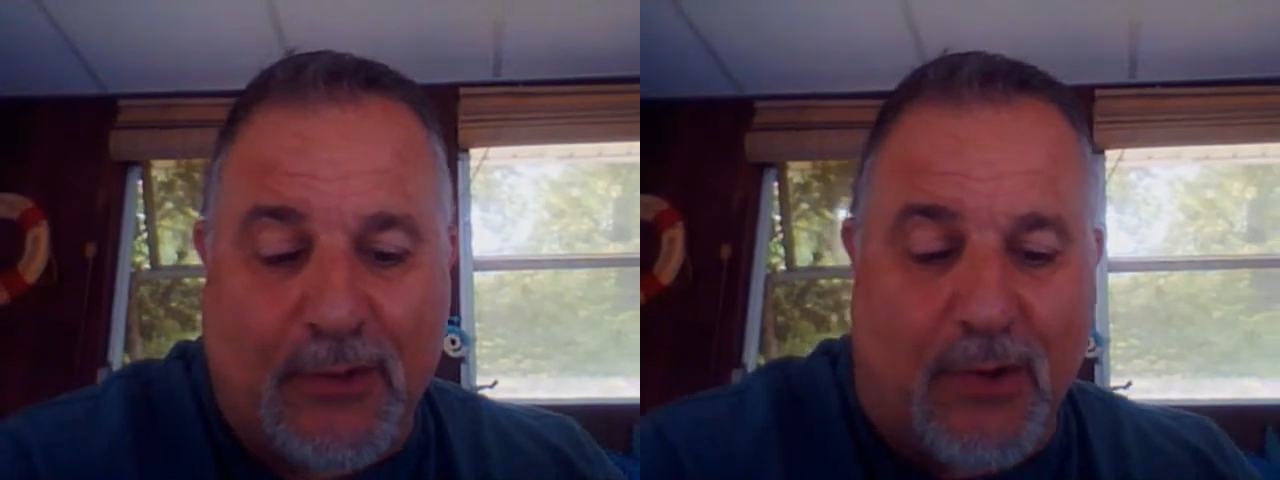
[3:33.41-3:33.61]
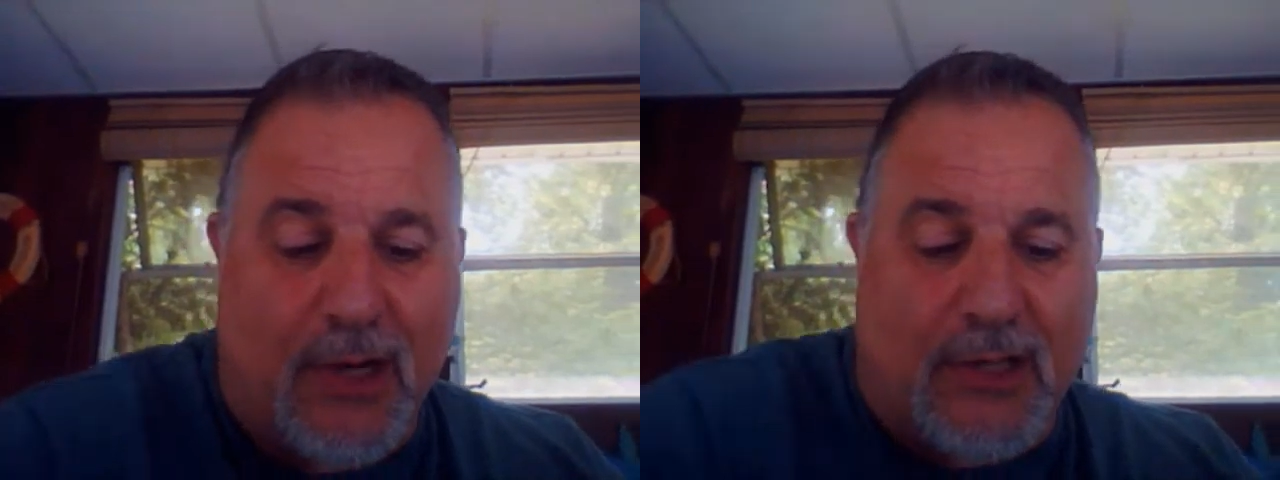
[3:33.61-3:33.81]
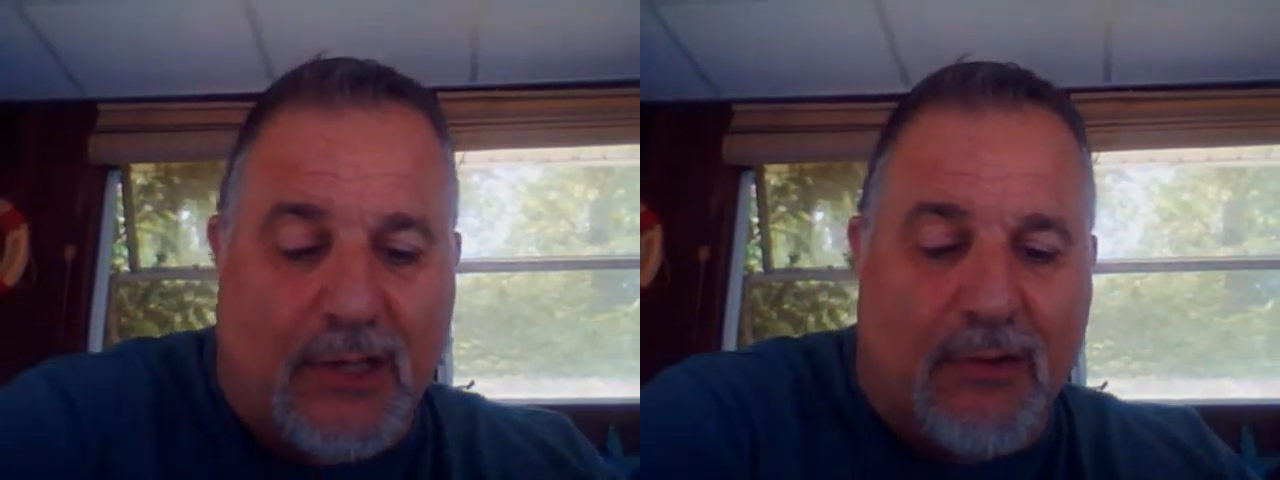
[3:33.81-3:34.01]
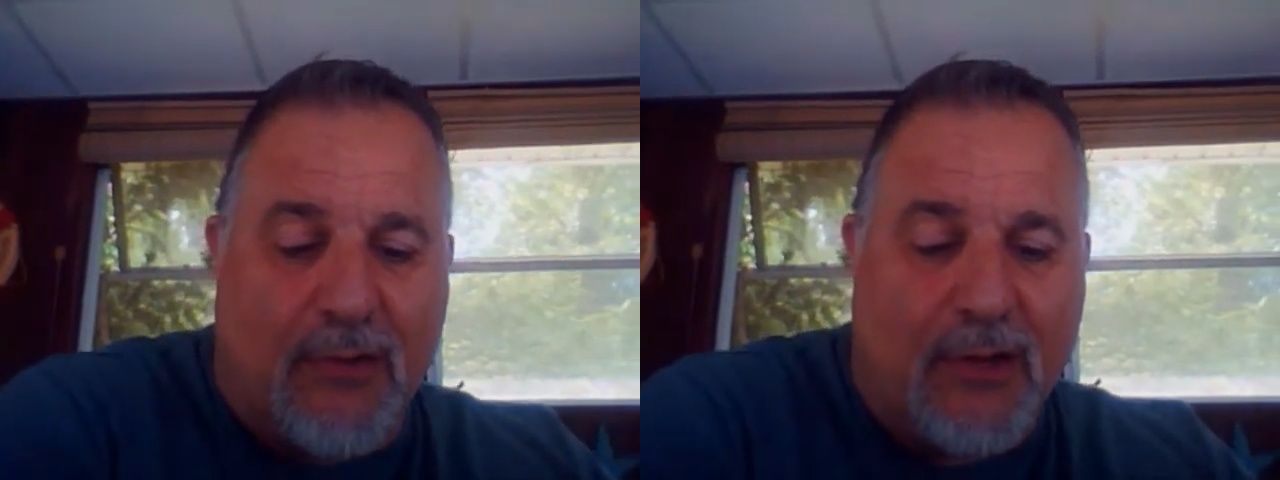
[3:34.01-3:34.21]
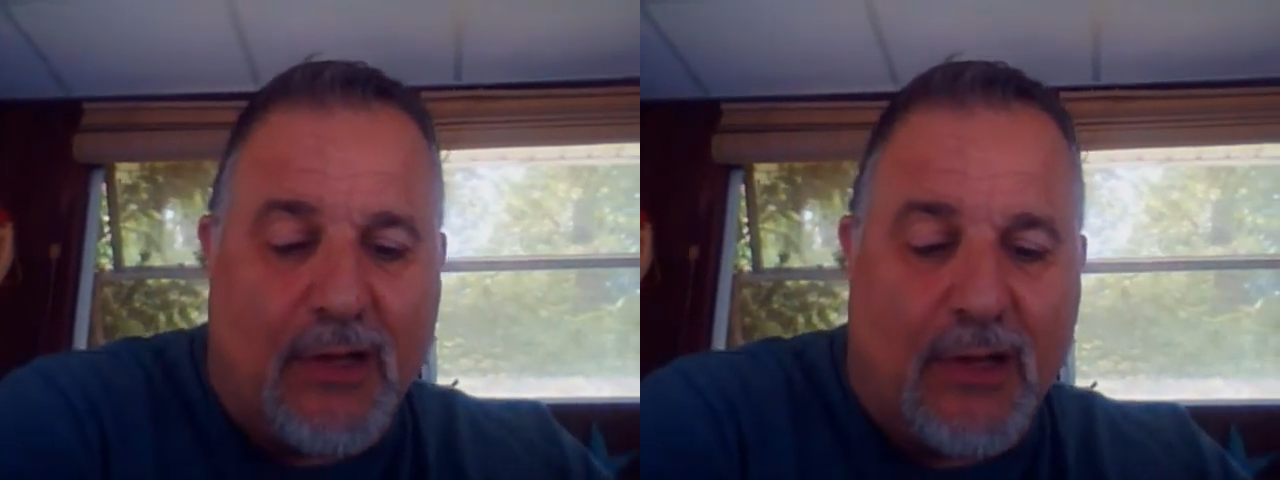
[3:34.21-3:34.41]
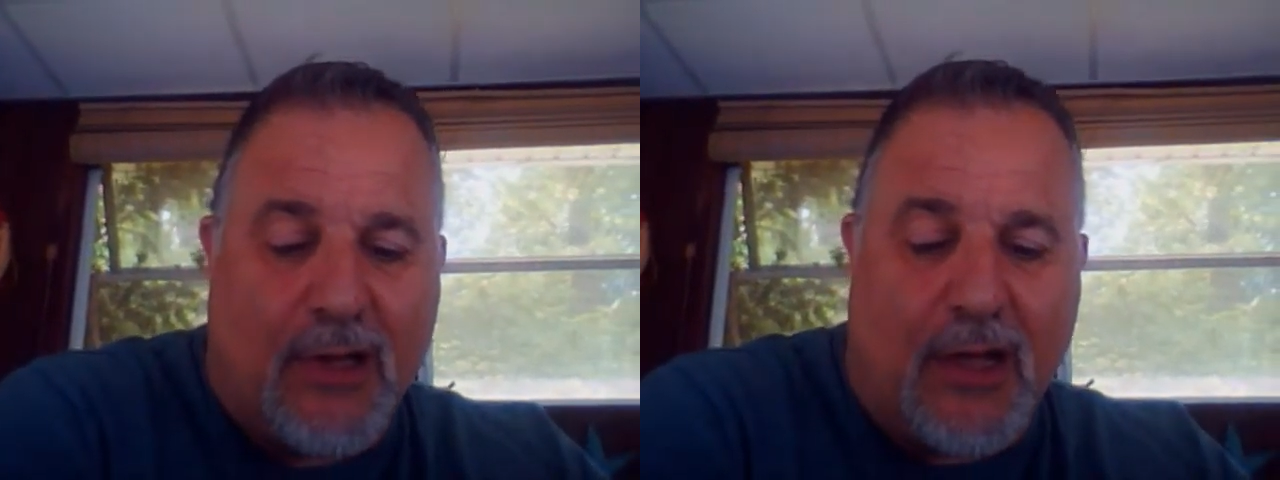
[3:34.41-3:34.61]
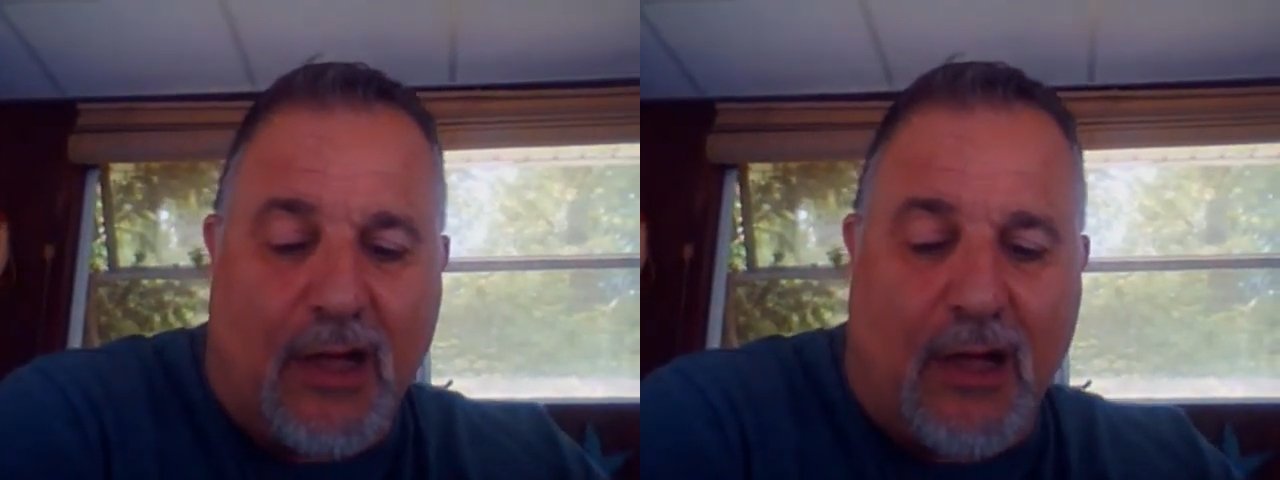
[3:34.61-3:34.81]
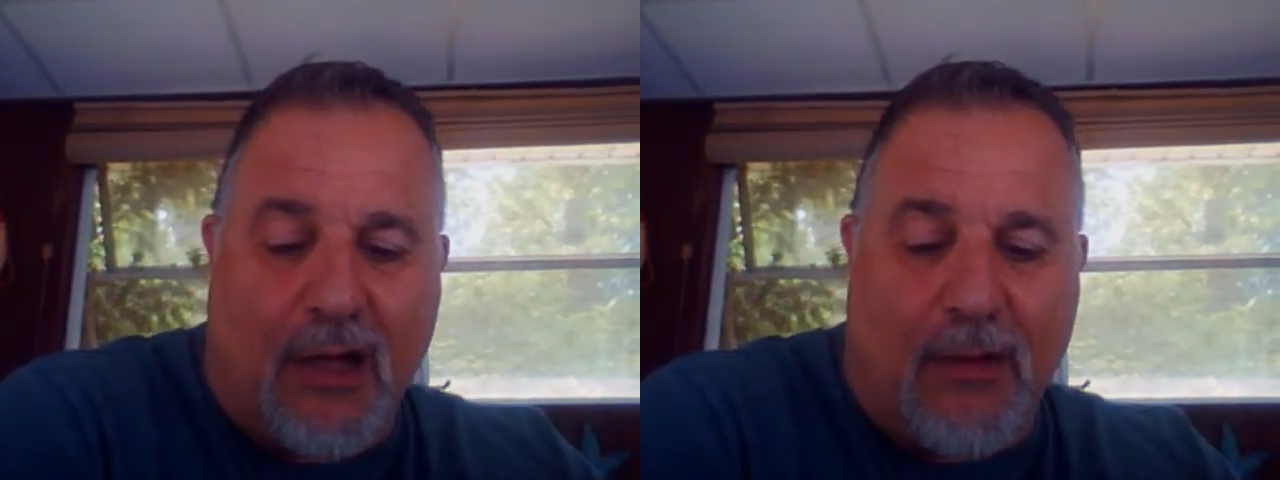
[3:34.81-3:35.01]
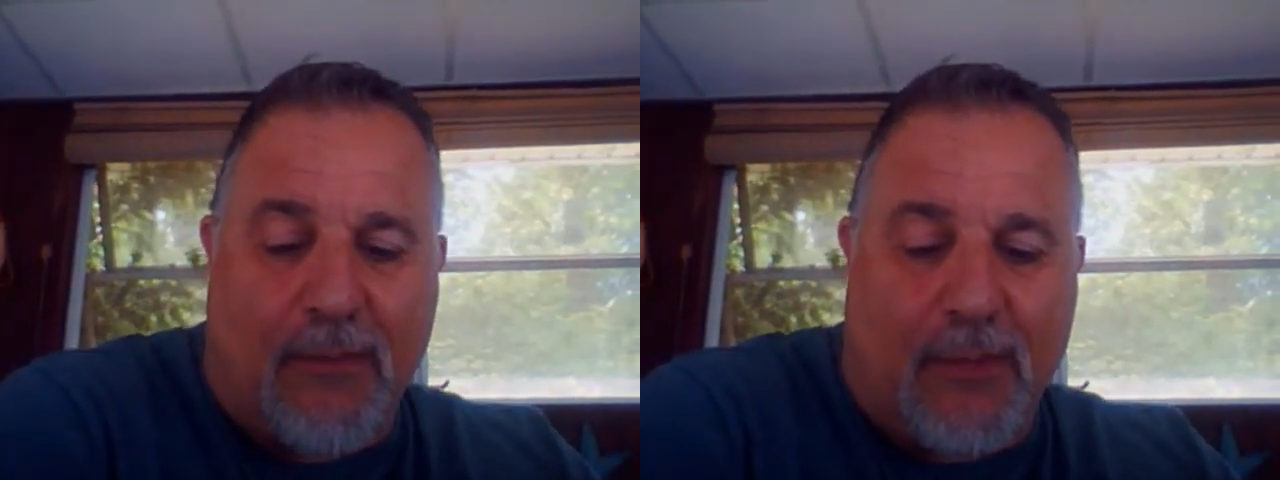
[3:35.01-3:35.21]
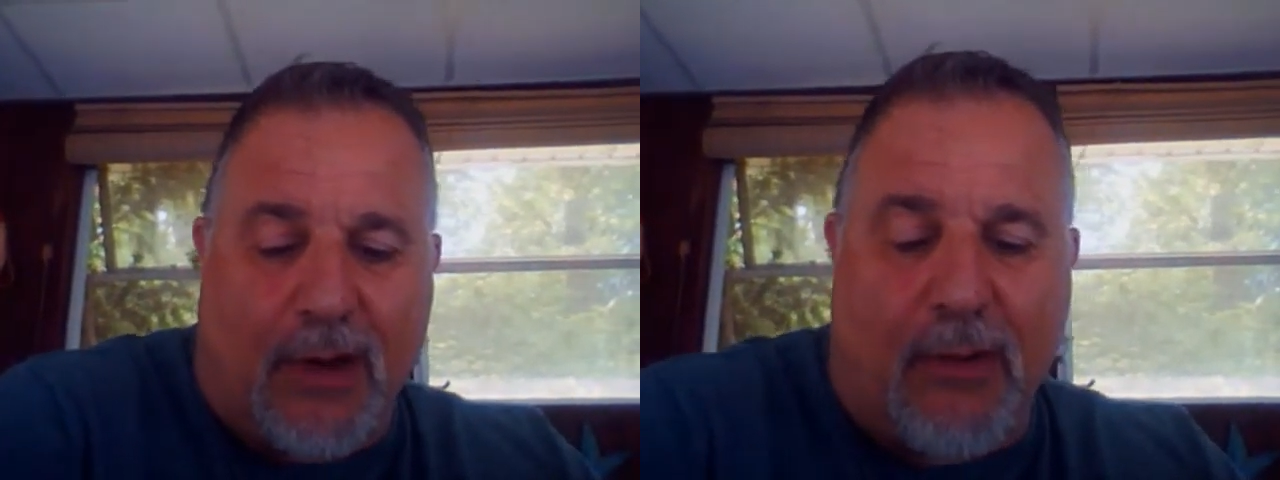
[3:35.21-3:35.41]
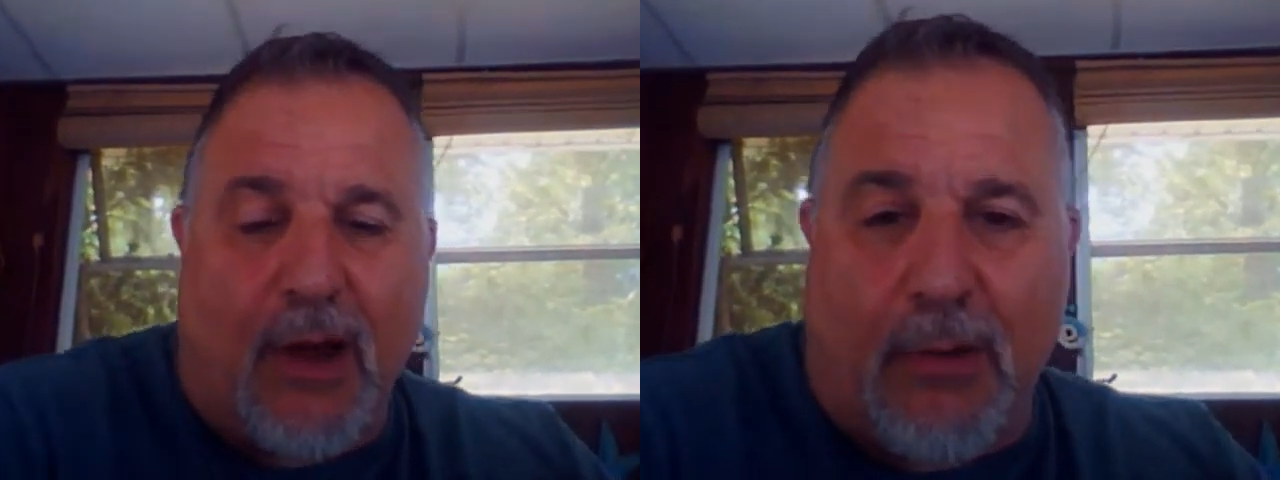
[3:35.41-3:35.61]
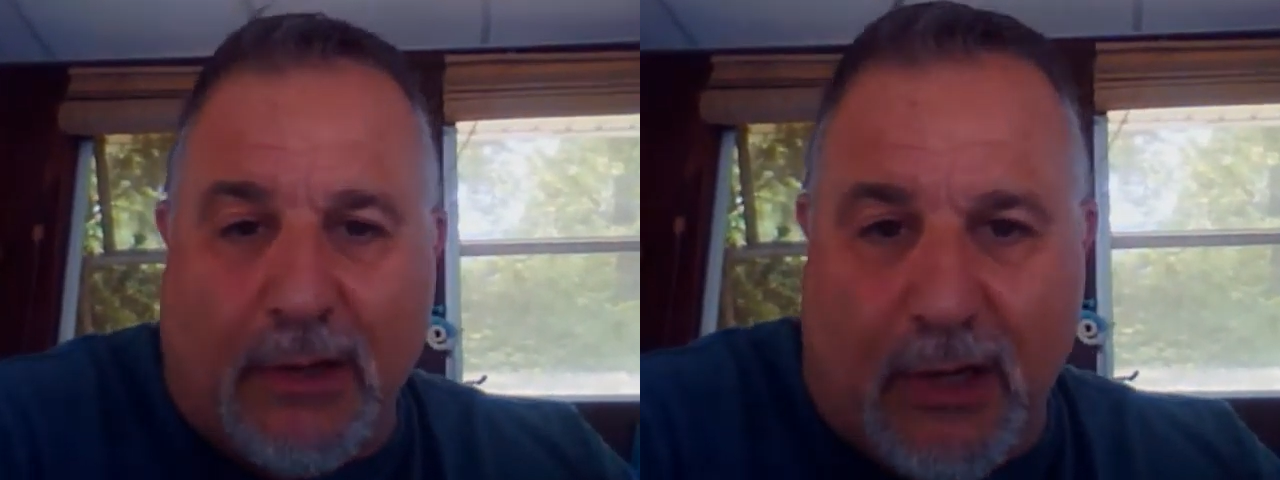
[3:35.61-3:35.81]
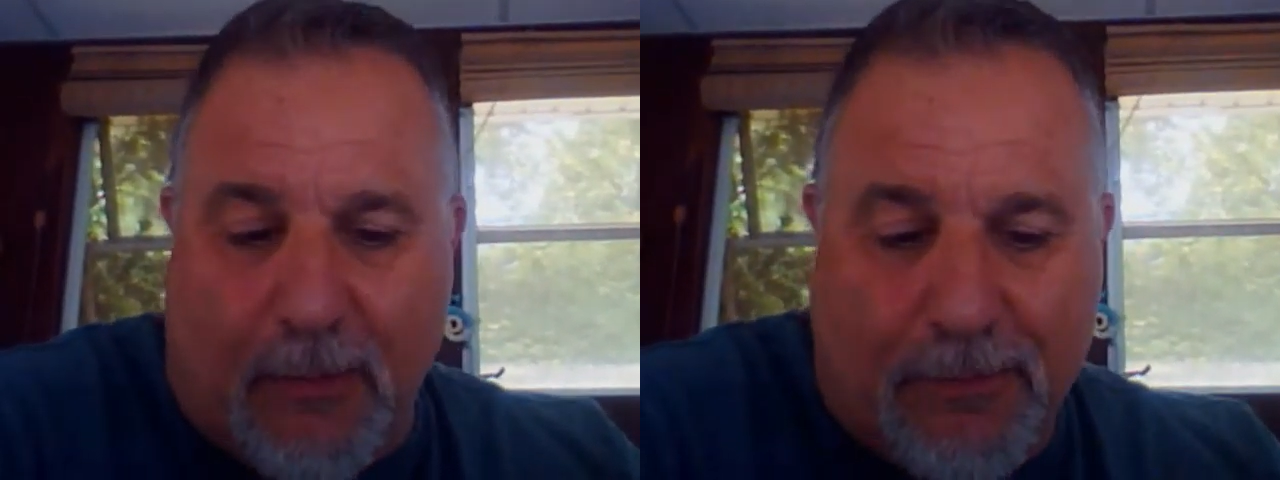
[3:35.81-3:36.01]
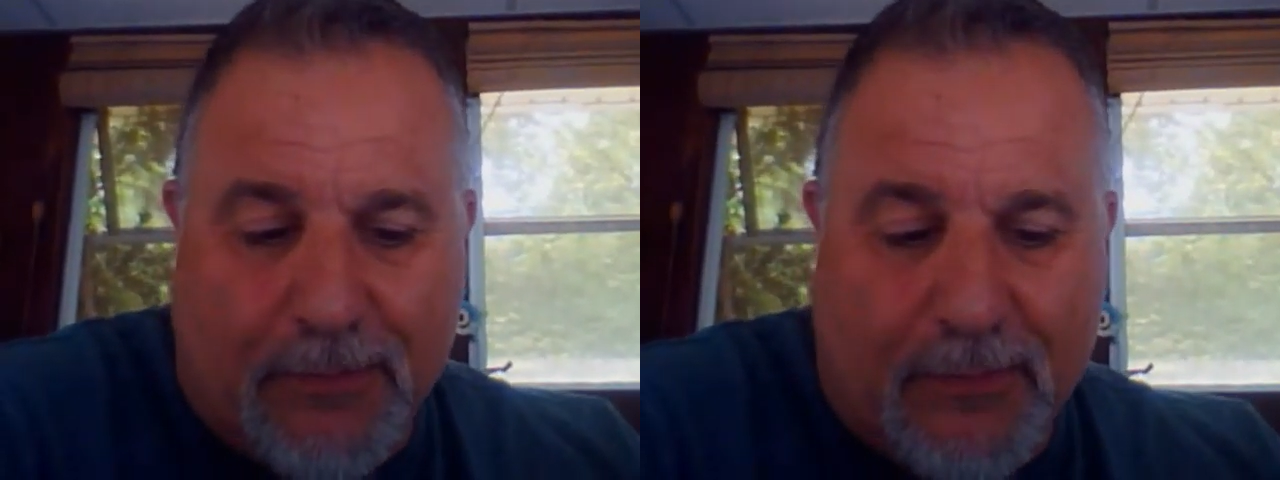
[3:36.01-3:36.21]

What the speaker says: is 1-2. Ringwood 0-2.